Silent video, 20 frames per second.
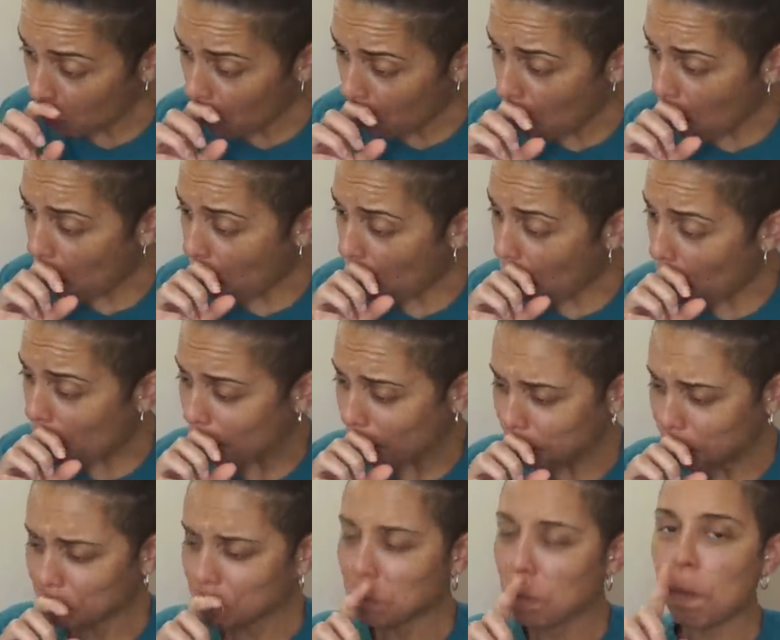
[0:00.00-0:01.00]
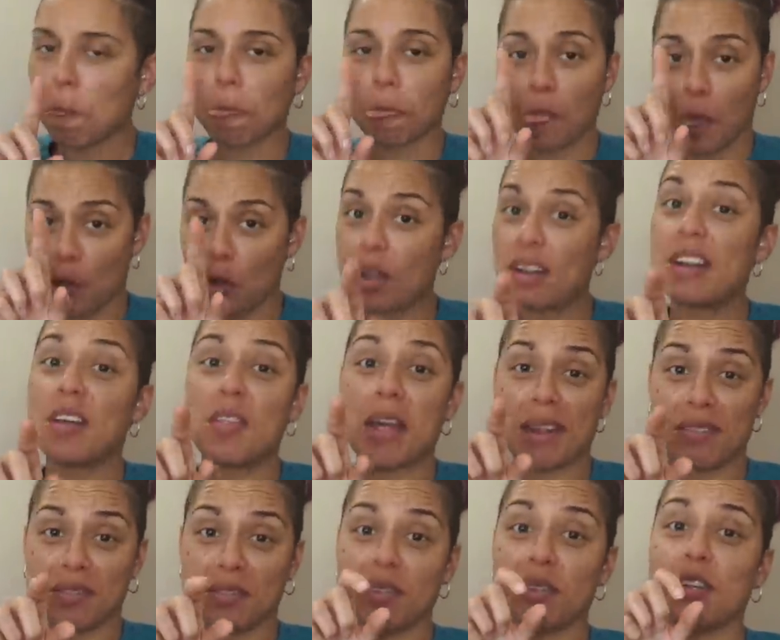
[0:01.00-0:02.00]
Oh, oh, Okay, now
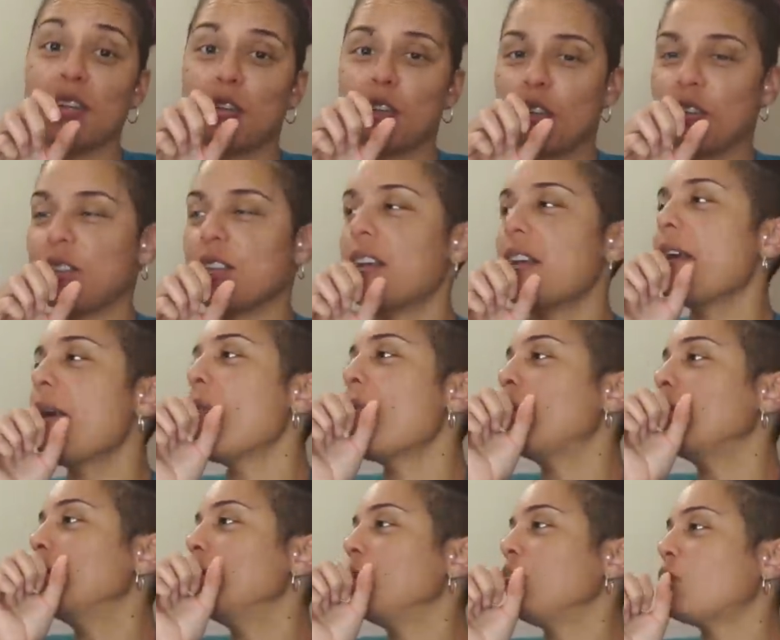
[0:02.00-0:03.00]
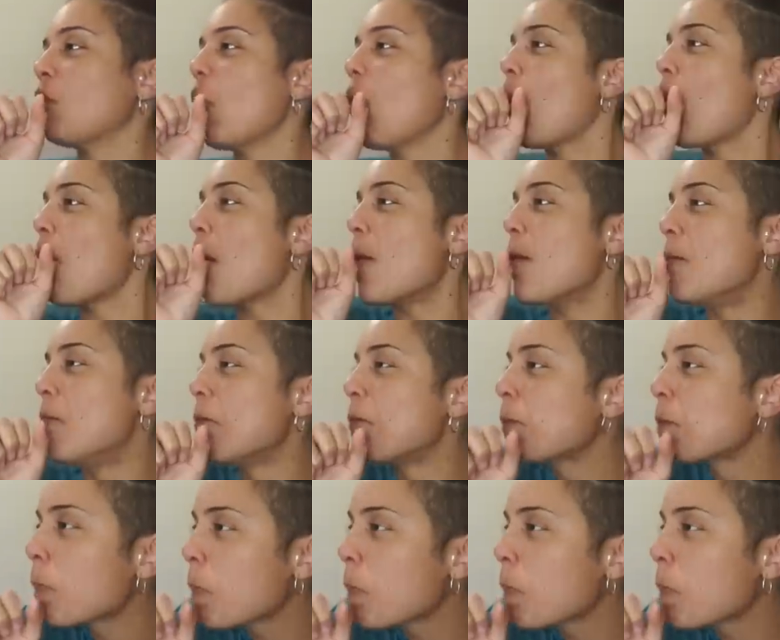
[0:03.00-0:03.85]
that's delicious. See? Oh.